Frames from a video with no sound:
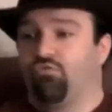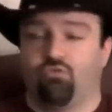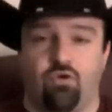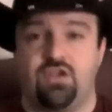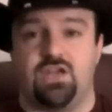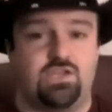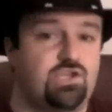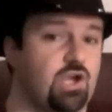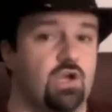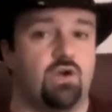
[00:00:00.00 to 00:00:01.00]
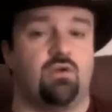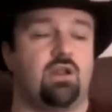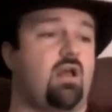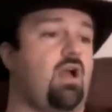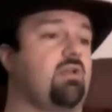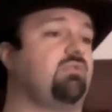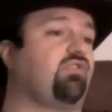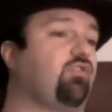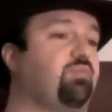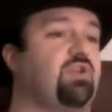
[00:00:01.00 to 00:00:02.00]
roided dude and I am
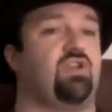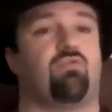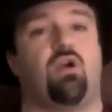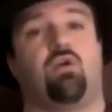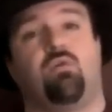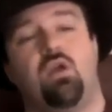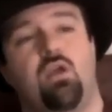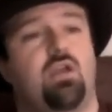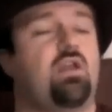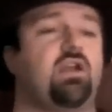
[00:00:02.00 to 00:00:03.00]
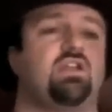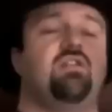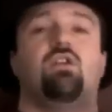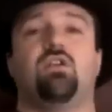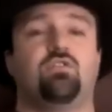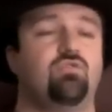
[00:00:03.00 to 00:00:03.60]
the superhero and I can